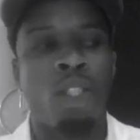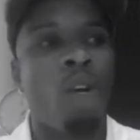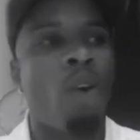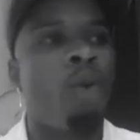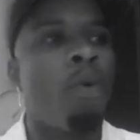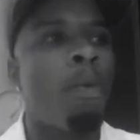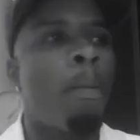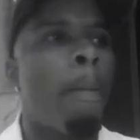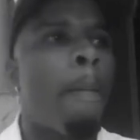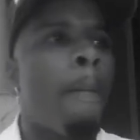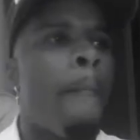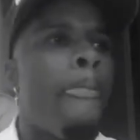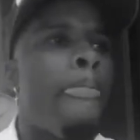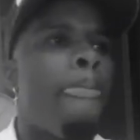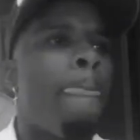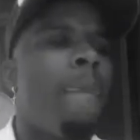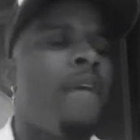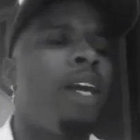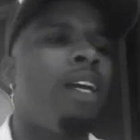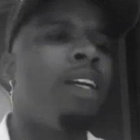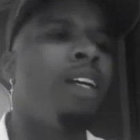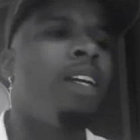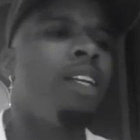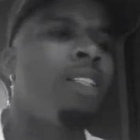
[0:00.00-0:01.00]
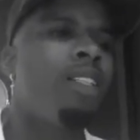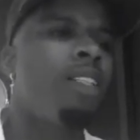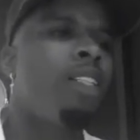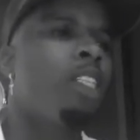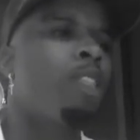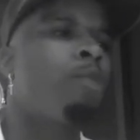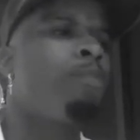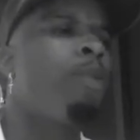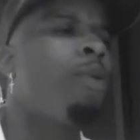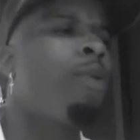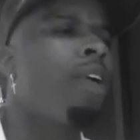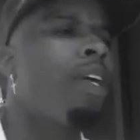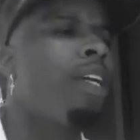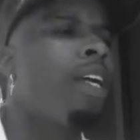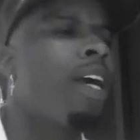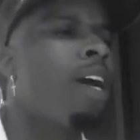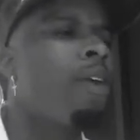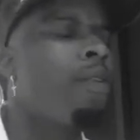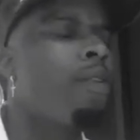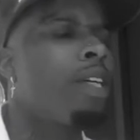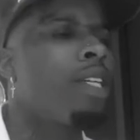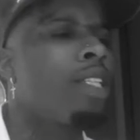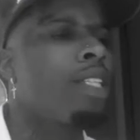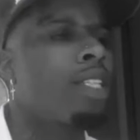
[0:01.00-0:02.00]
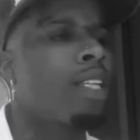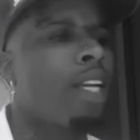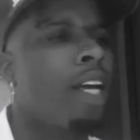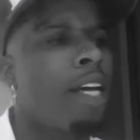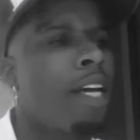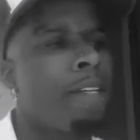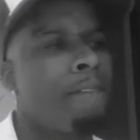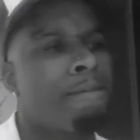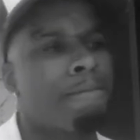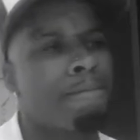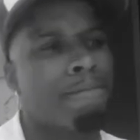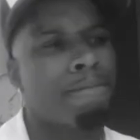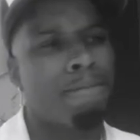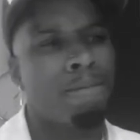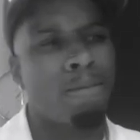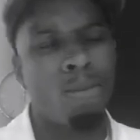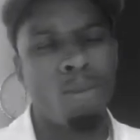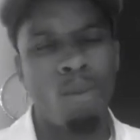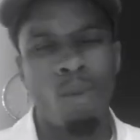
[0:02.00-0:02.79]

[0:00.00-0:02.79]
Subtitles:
So it gets to this point now where it's like,